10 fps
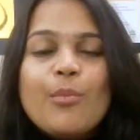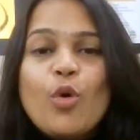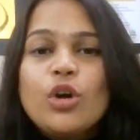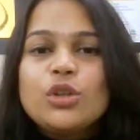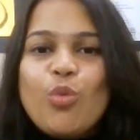
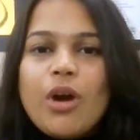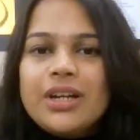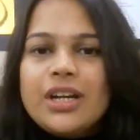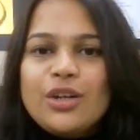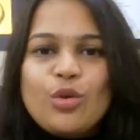Both
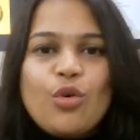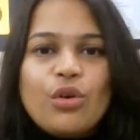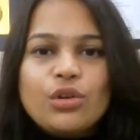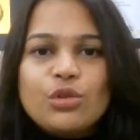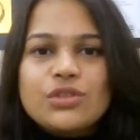wanted to
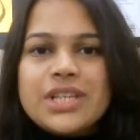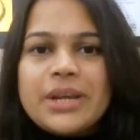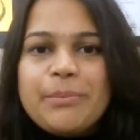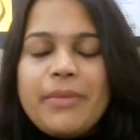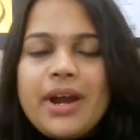go to
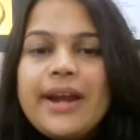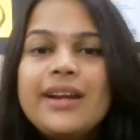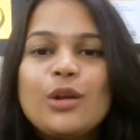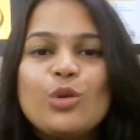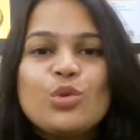gym
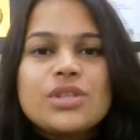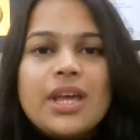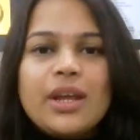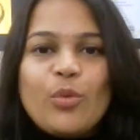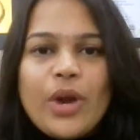and lose
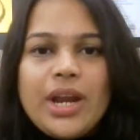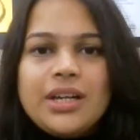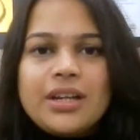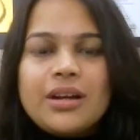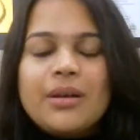their
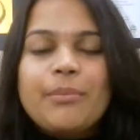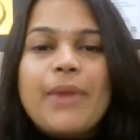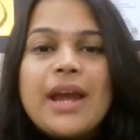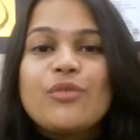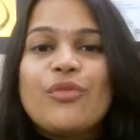weight
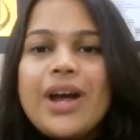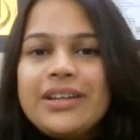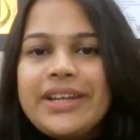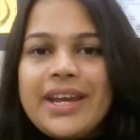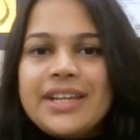by
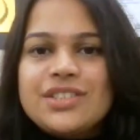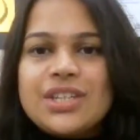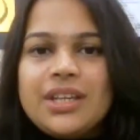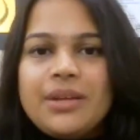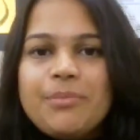1
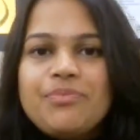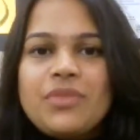kg.